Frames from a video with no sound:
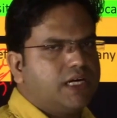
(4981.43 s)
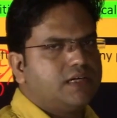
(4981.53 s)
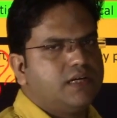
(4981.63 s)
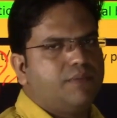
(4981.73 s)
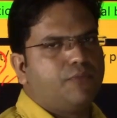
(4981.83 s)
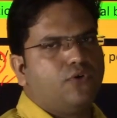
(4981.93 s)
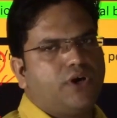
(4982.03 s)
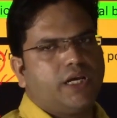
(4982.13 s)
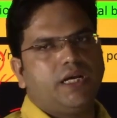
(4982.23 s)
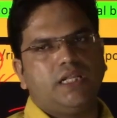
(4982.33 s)
that
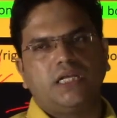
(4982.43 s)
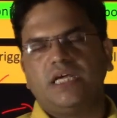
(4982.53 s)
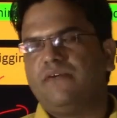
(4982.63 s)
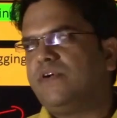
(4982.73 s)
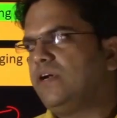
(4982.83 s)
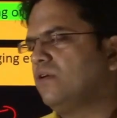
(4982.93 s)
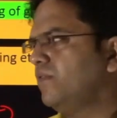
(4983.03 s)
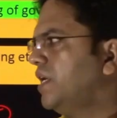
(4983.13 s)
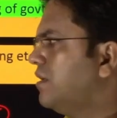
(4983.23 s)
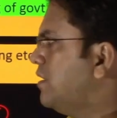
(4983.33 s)
reporting, in the event
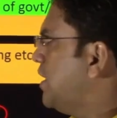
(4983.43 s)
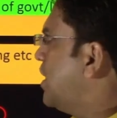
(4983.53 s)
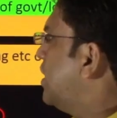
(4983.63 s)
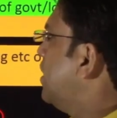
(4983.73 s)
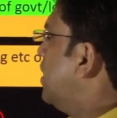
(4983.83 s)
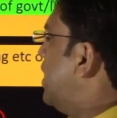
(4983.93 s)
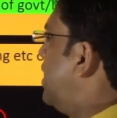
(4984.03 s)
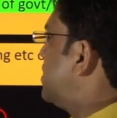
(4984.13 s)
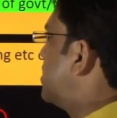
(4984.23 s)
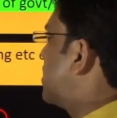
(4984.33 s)
of that rigging,
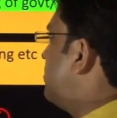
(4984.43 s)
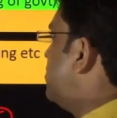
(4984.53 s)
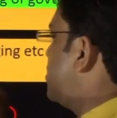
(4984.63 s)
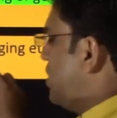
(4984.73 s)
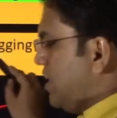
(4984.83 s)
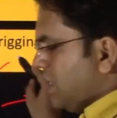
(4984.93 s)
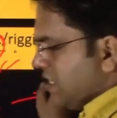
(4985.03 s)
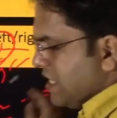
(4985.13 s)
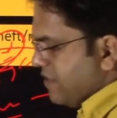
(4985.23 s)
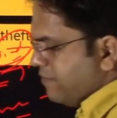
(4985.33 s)
Election Commission
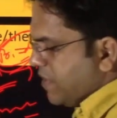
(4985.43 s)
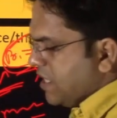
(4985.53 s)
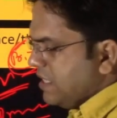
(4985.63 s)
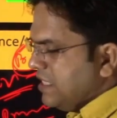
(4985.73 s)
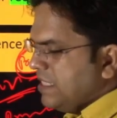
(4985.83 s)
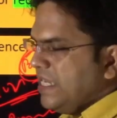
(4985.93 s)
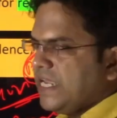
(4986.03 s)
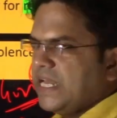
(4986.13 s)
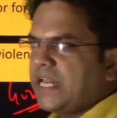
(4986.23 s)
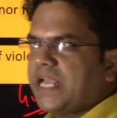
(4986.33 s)
does have power that they
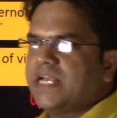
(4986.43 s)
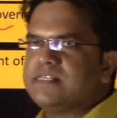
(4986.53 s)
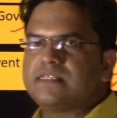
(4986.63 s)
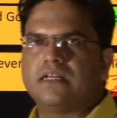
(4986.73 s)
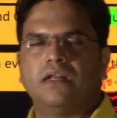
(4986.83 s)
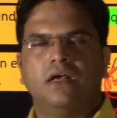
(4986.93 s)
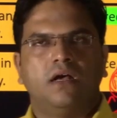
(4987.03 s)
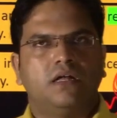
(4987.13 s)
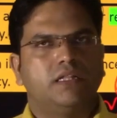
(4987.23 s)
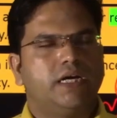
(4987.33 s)
can cancel
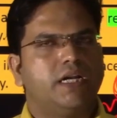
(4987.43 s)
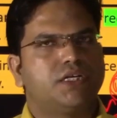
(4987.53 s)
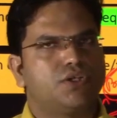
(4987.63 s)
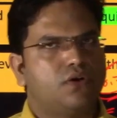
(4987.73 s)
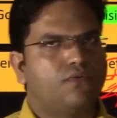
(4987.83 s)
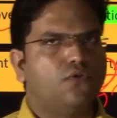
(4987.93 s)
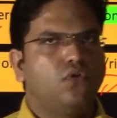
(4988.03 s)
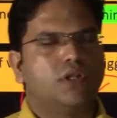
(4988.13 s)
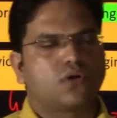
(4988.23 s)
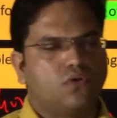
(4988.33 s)
the election of
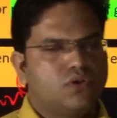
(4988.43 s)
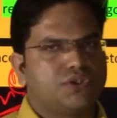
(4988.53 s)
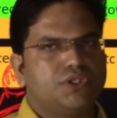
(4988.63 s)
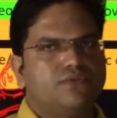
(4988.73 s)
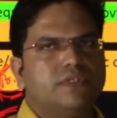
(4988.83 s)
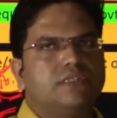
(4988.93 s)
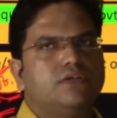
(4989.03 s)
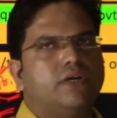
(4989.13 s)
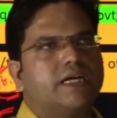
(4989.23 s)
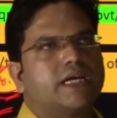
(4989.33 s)
whole the constituency,
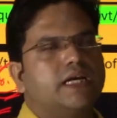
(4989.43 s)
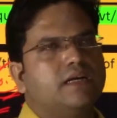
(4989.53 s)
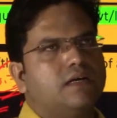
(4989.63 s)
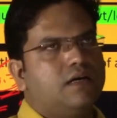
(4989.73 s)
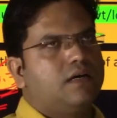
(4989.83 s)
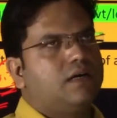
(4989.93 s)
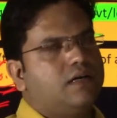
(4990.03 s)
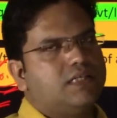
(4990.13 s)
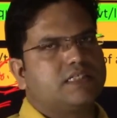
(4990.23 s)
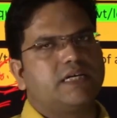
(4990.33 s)
or it can uh,
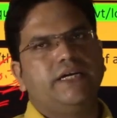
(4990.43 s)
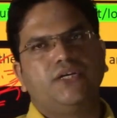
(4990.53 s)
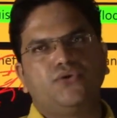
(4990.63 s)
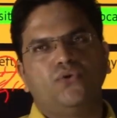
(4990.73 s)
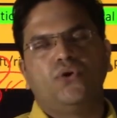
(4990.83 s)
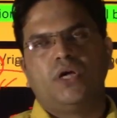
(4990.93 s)
decide to